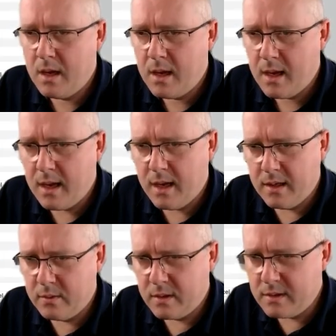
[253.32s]
and
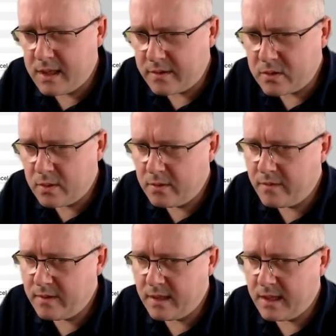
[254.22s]
we're going to take 12
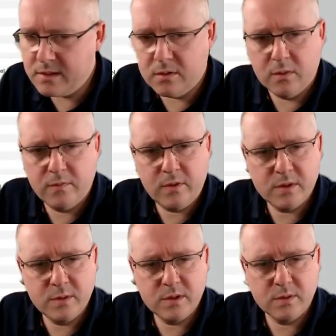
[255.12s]
days of
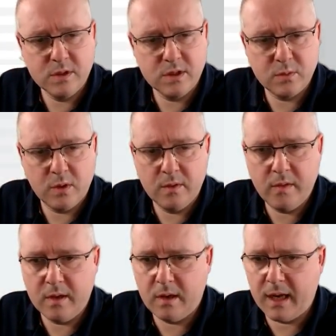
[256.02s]
Christmas, which is just one
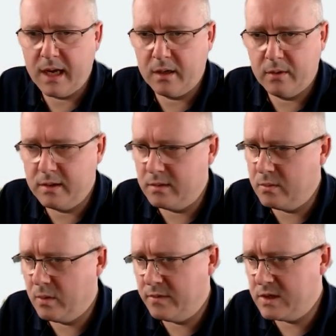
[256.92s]
that, again, I created
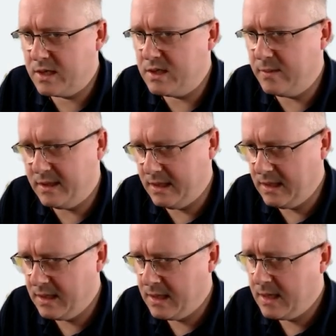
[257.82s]
with ChatGPT.
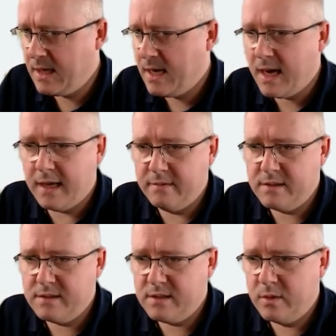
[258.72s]
And
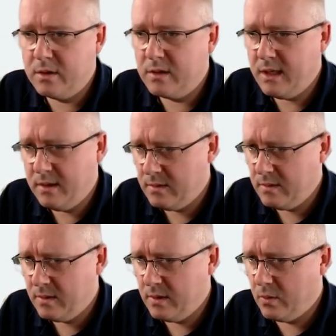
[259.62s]
similarly,
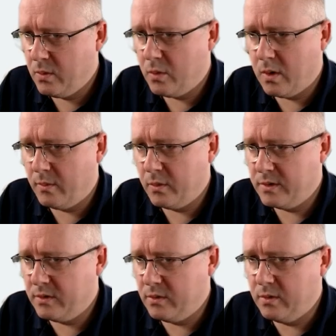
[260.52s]
what I'm going to
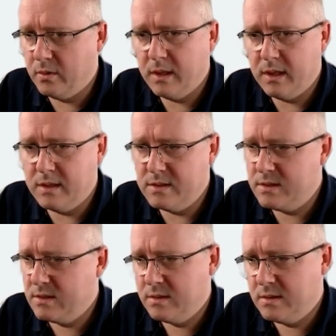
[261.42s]
do is
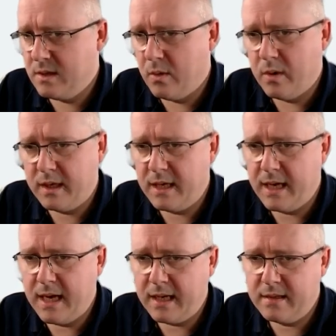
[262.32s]
I want to
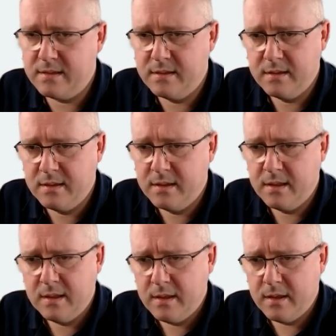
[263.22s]
connect
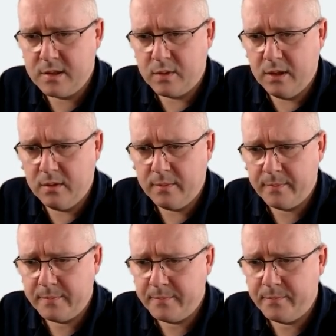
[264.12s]
this one here
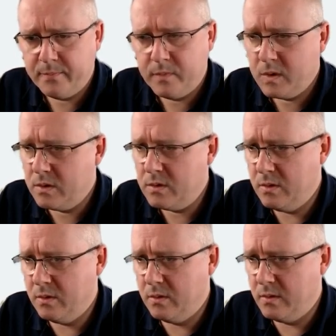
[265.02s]

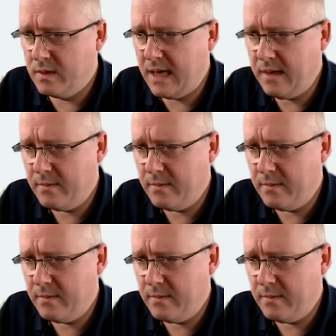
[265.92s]
to the day,